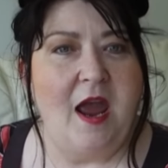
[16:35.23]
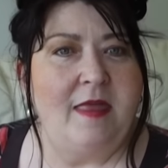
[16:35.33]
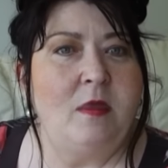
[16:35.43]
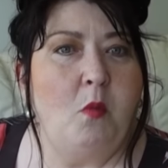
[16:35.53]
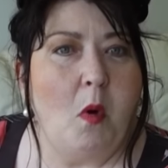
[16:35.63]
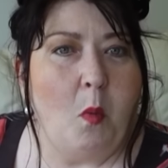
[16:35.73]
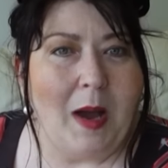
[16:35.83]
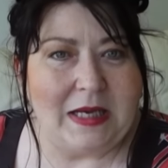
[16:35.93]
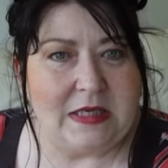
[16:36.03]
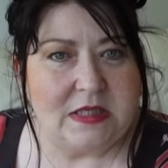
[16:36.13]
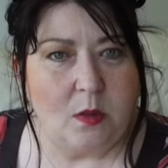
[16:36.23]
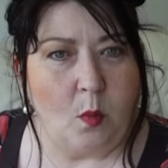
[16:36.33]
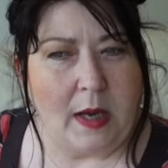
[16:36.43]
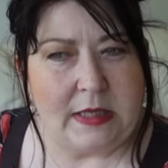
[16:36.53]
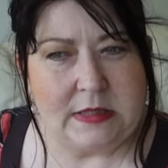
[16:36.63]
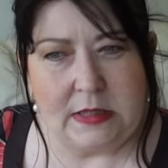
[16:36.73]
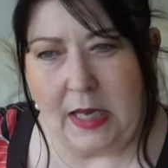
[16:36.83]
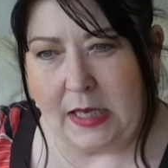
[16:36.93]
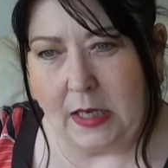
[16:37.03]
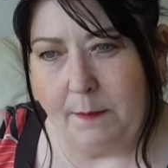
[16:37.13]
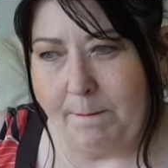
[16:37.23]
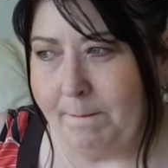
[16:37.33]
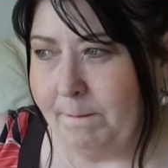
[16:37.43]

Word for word: And they were white, white, like